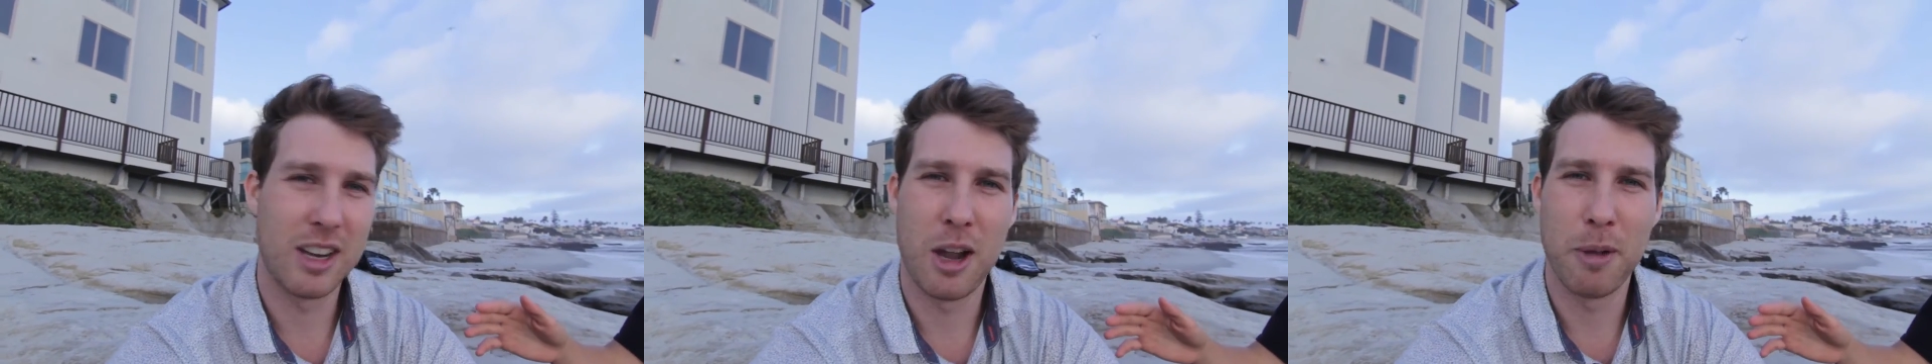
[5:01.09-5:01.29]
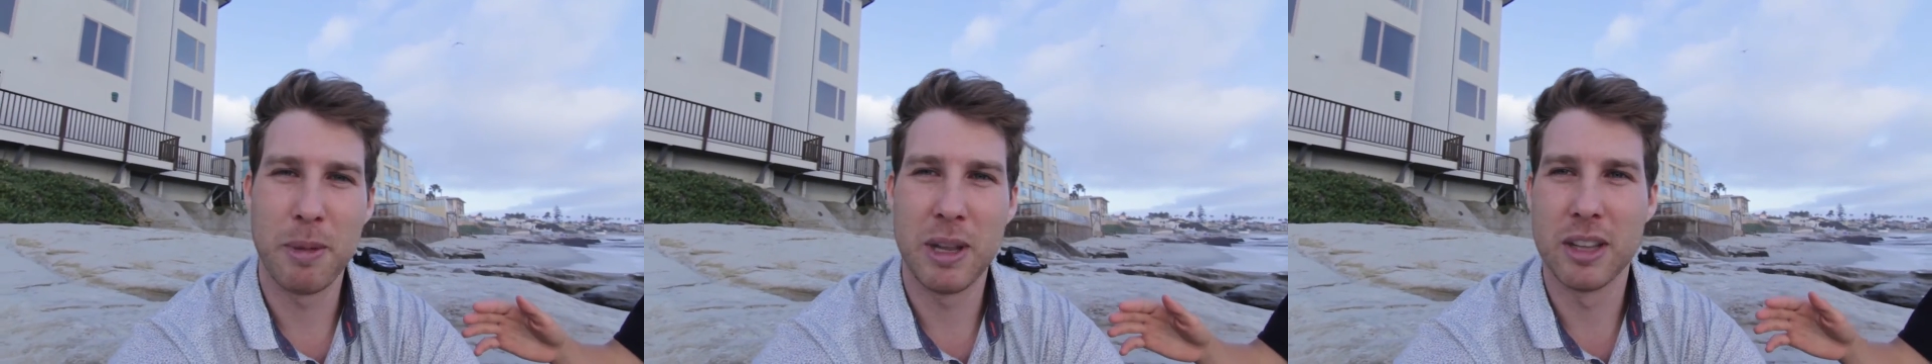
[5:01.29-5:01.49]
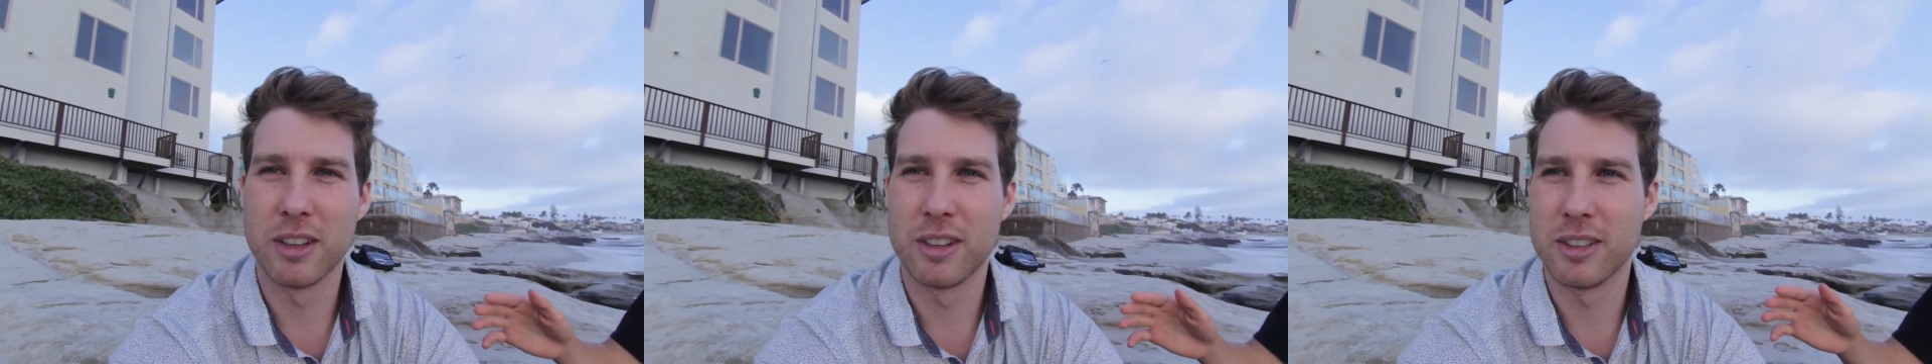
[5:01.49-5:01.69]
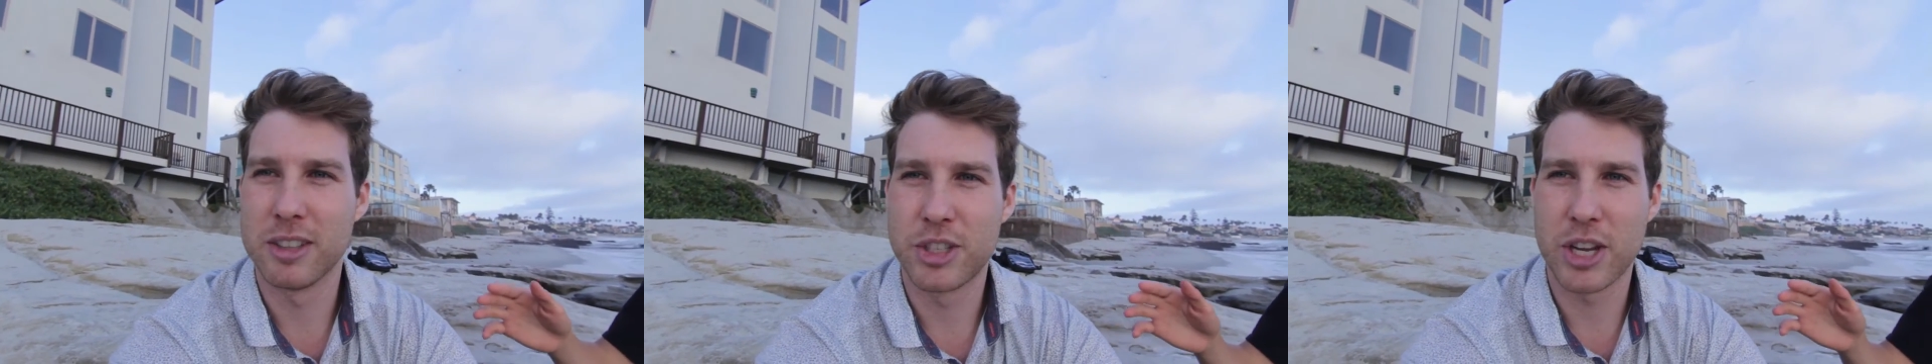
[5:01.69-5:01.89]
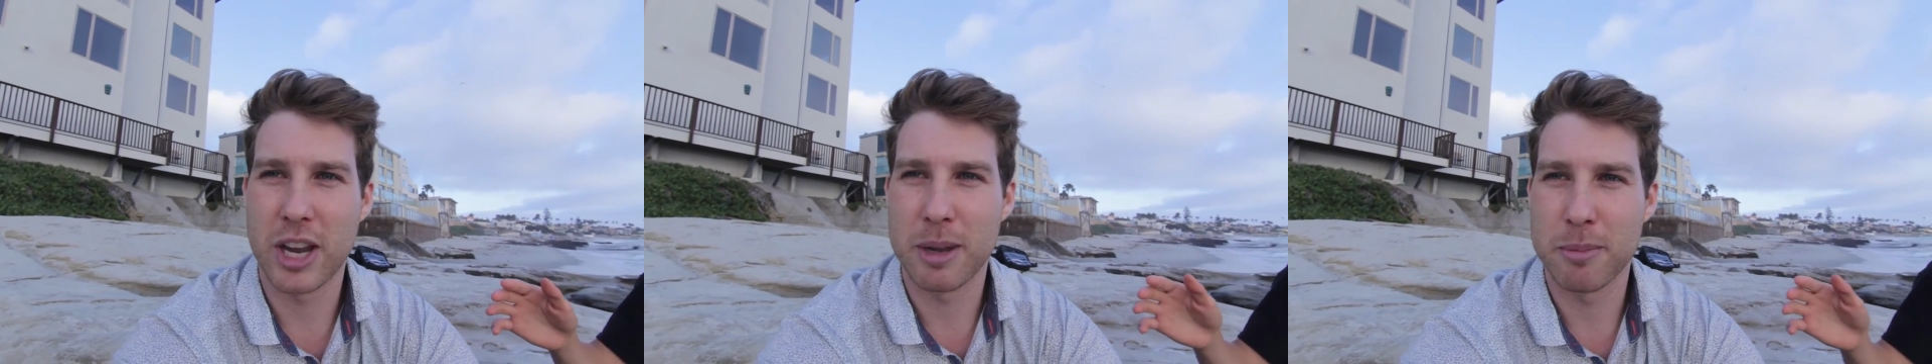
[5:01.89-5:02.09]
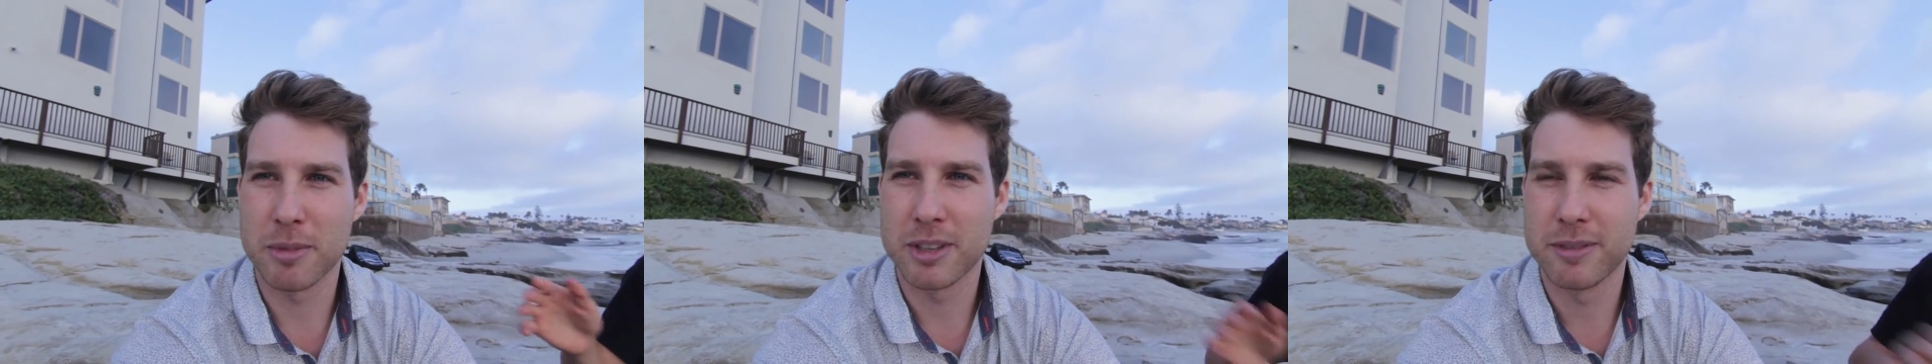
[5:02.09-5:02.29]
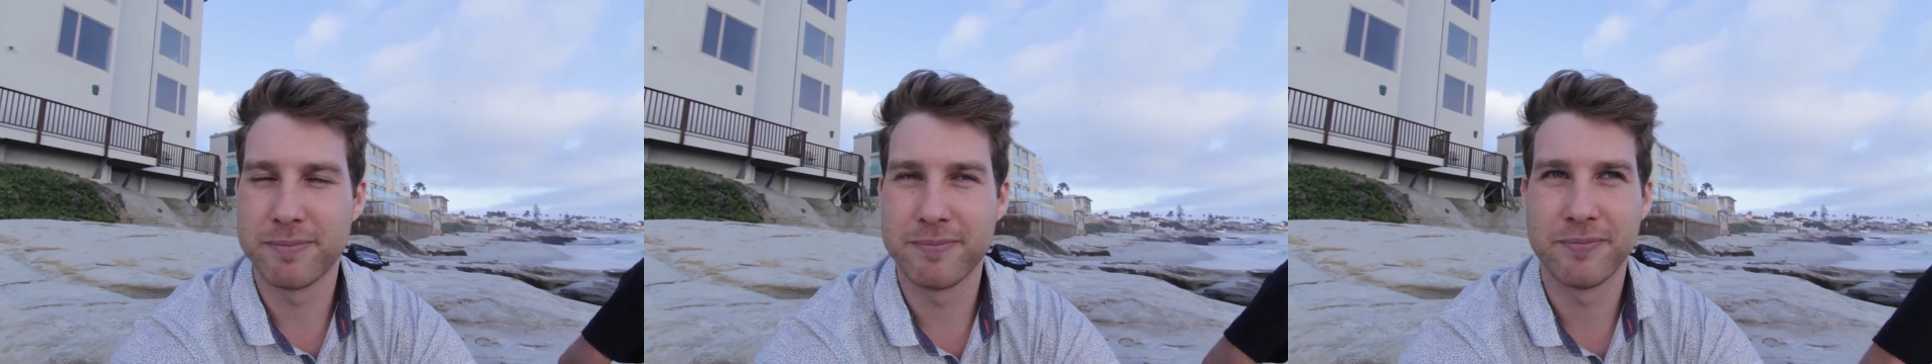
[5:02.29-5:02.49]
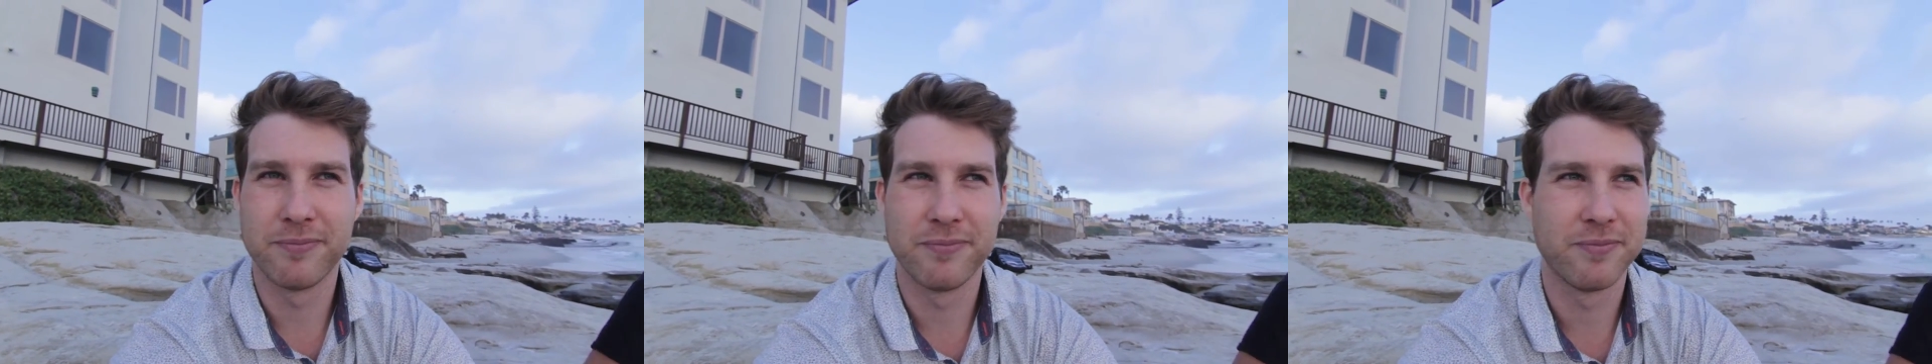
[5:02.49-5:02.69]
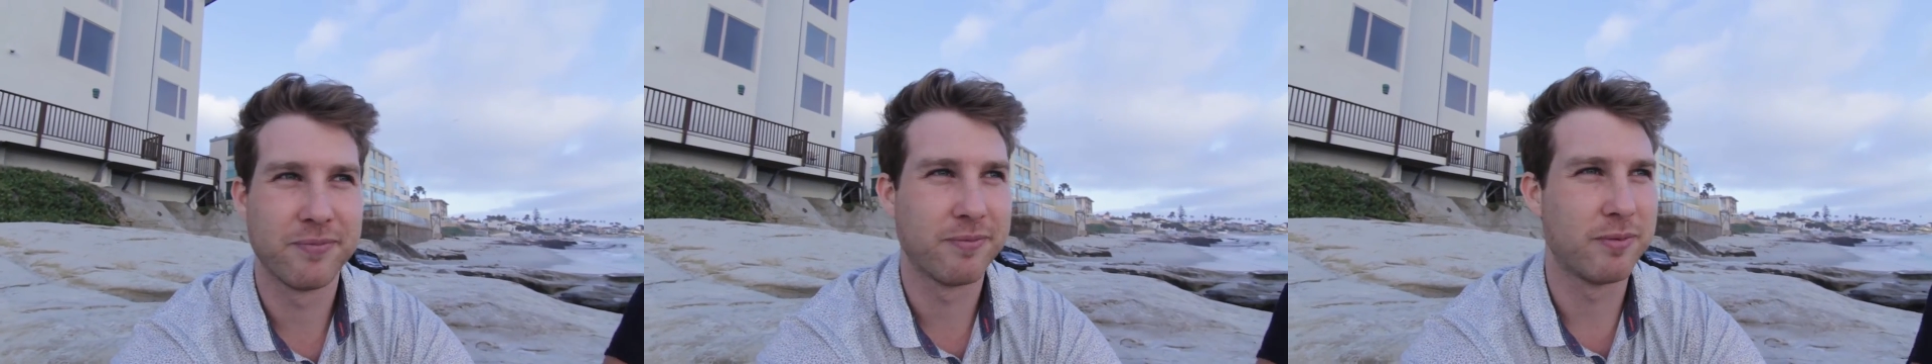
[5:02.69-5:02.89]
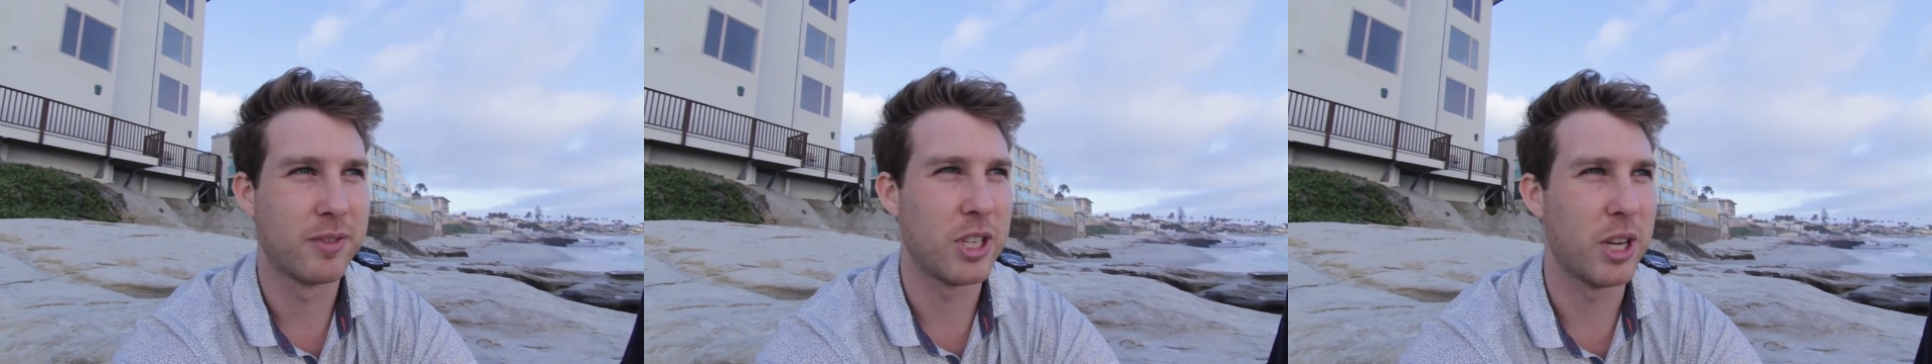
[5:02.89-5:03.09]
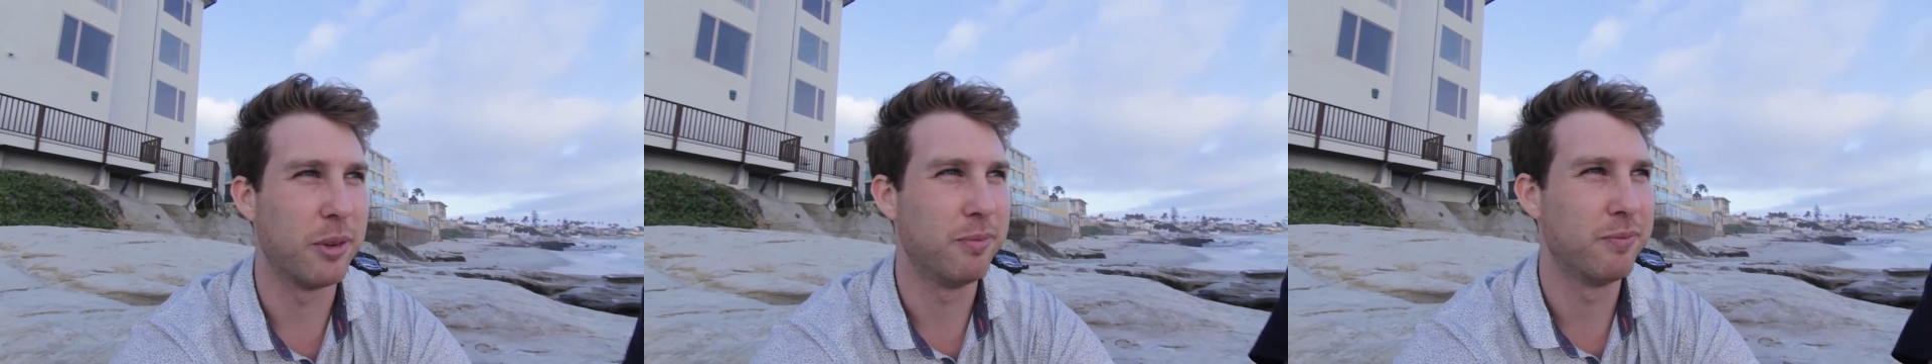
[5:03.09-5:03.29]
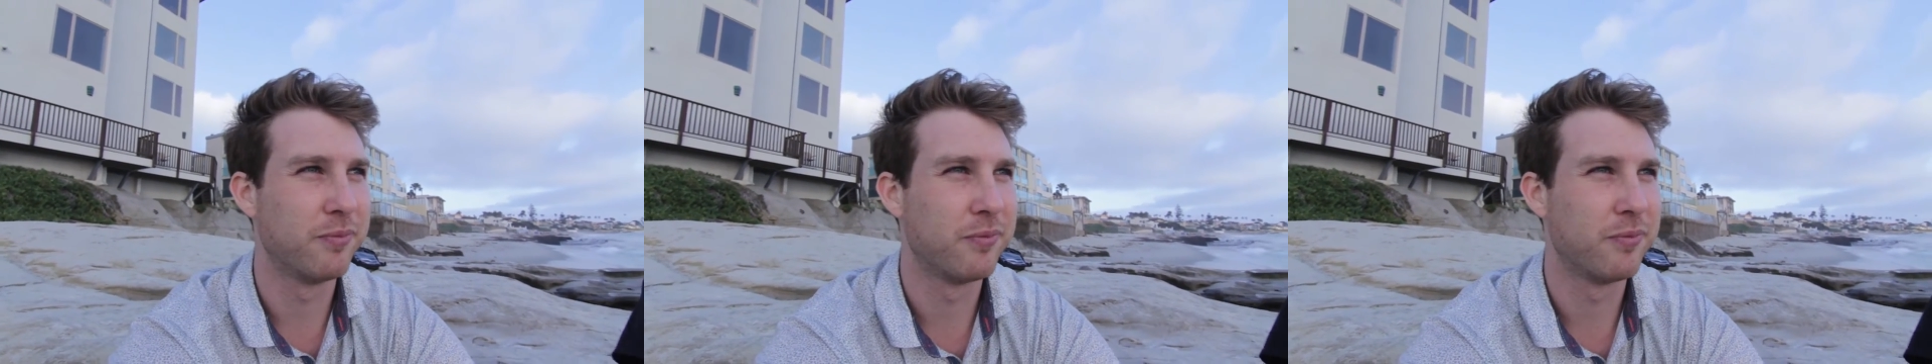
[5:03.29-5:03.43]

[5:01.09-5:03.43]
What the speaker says: I'll be a little ashamed. So,